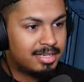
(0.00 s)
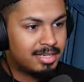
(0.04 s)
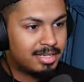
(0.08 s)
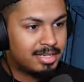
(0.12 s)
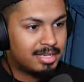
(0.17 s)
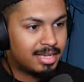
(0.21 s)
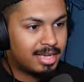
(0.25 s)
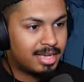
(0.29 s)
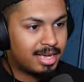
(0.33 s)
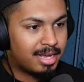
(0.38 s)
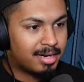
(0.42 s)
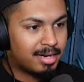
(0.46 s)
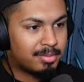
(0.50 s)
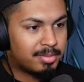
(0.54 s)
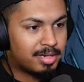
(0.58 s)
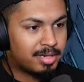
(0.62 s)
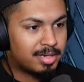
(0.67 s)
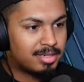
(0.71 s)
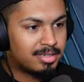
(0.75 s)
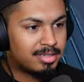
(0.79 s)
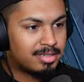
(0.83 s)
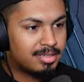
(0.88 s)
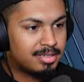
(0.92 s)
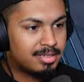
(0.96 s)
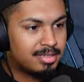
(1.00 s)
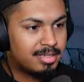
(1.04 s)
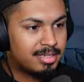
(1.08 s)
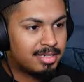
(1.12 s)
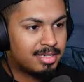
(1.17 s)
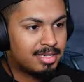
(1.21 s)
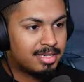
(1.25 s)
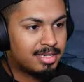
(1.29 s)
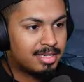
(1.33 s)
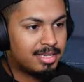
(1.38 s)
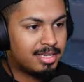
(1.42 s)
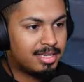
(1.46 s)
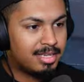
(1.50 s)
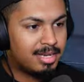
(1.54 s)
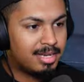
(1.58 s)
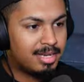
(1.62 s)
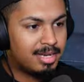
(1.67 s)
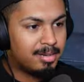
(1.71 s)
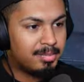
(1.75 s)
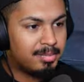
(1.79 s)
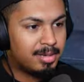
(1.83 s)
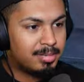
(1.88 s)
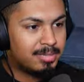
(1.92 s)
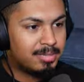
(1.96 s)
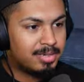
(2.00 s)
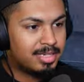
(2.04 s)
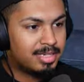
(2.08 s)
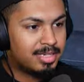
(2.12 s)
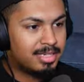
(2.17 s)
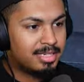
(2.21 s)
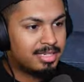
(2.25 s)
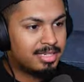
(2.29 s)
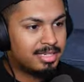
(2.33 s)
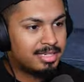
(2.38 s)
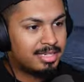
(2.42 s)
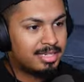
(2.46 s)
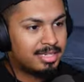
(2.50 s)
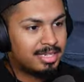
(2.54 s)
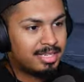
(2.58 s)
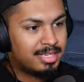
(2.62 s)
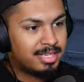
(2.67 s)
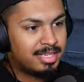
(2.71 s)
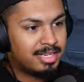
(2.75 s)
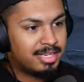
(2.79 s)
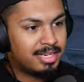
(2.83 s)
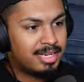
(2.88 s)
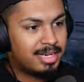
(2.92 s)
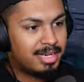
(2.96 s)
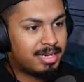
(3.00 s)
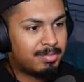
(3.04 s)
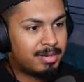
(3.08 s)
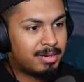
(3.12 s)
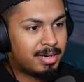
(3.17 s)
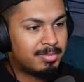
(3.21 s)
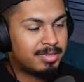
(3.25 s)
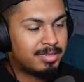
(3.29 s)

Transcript: Look at him, bro. You done, my boy? You done, my